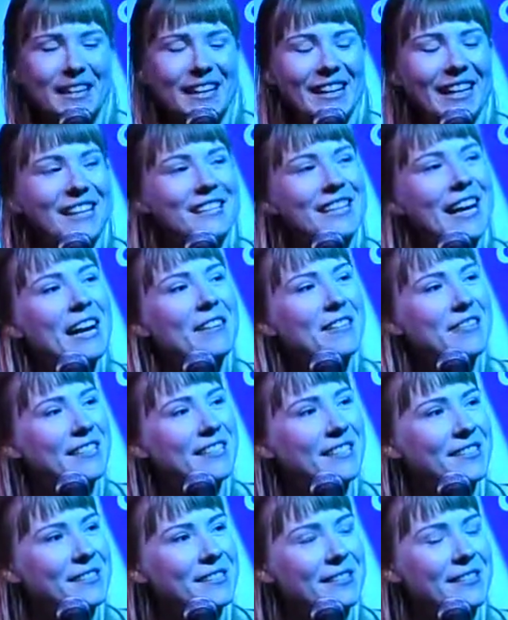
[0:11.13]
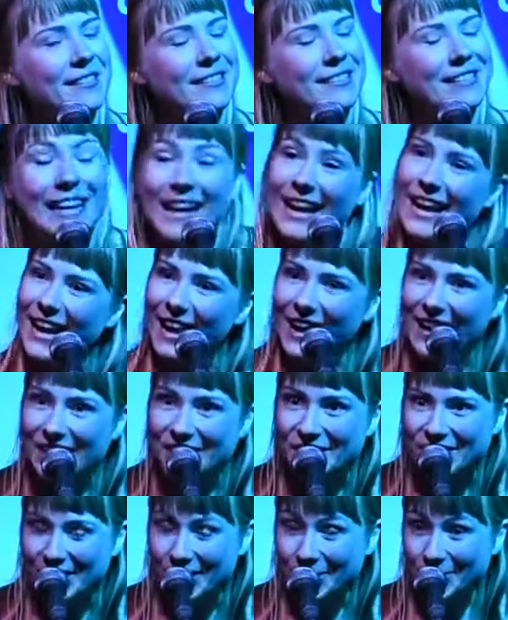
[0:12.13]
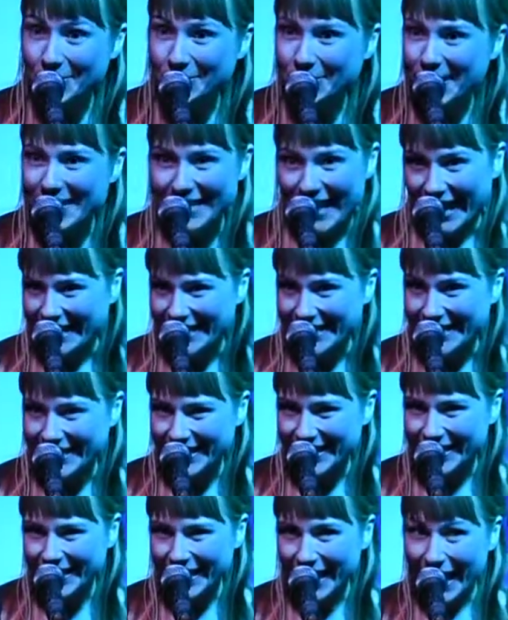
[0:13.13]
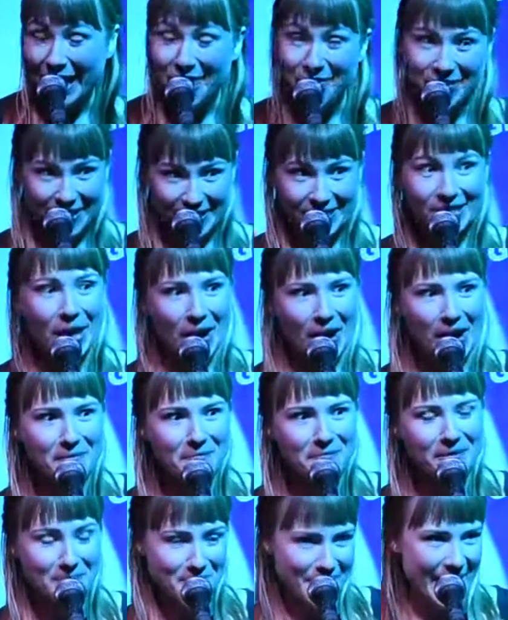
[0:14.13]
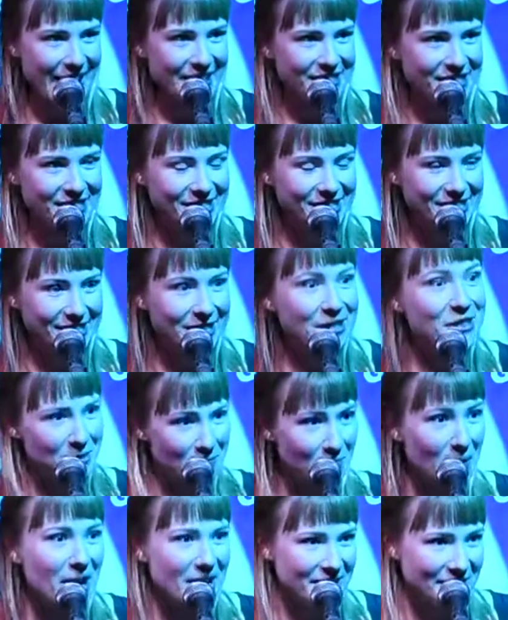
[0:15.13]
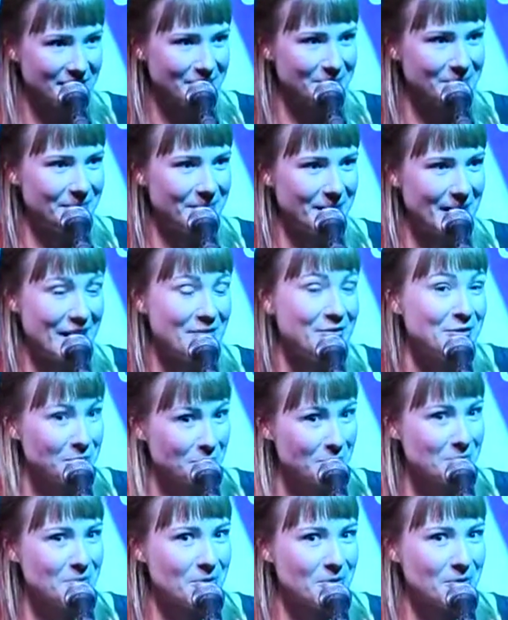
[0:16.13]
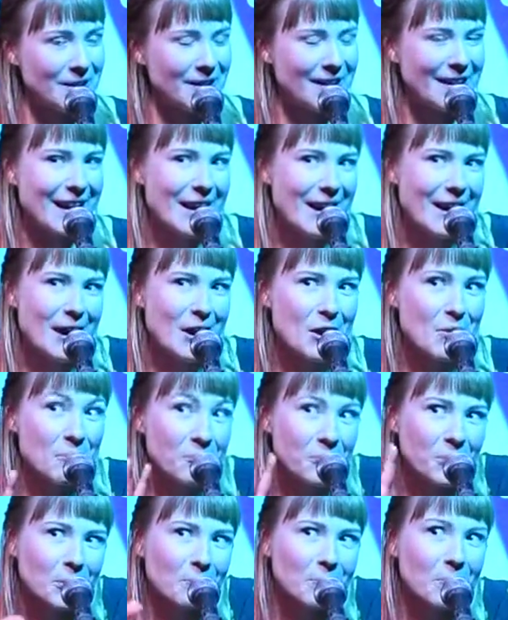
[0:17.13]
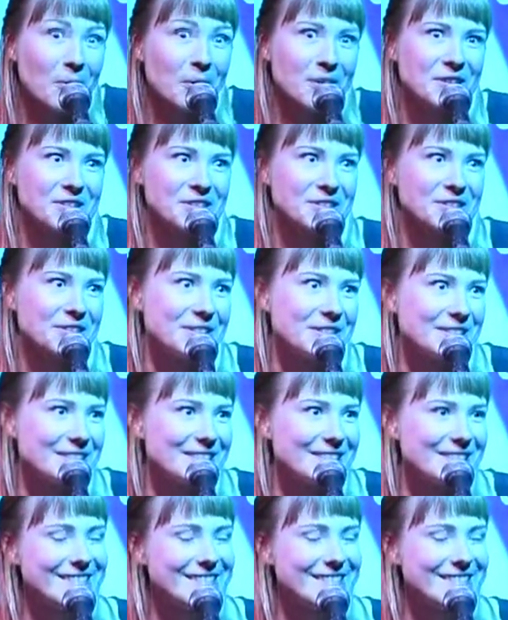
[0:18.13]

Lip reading: And Tyra tells her, it just would be nicer if the top matched the bottom, if you were more proportional.